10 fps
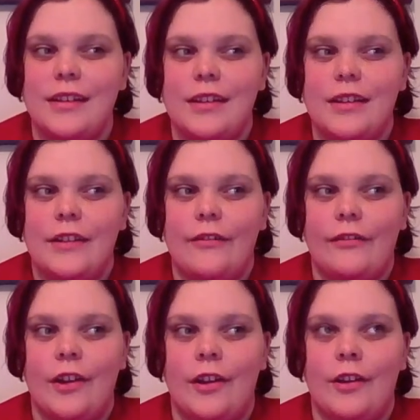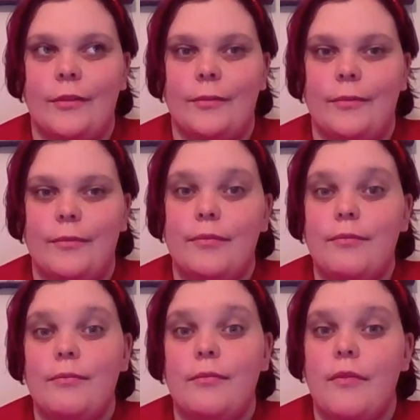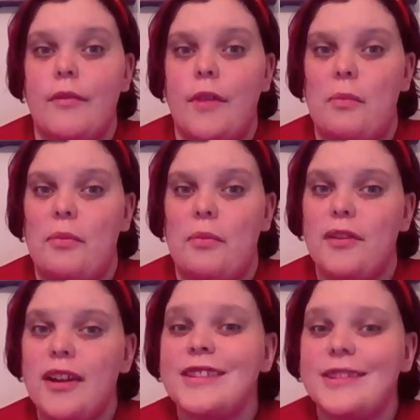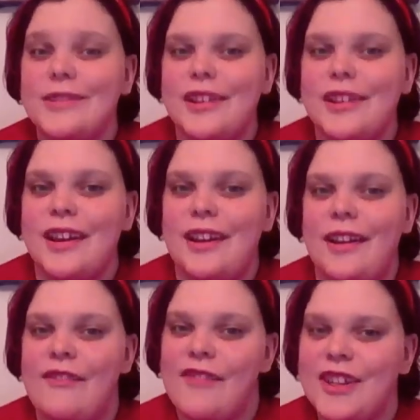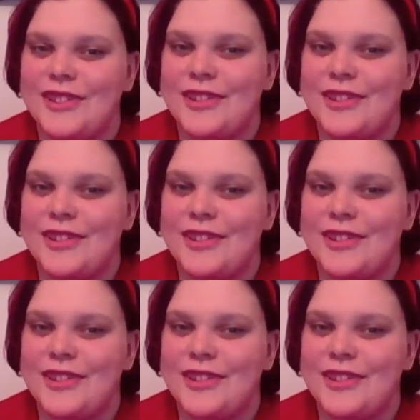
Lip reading: from a prehistoric Avengers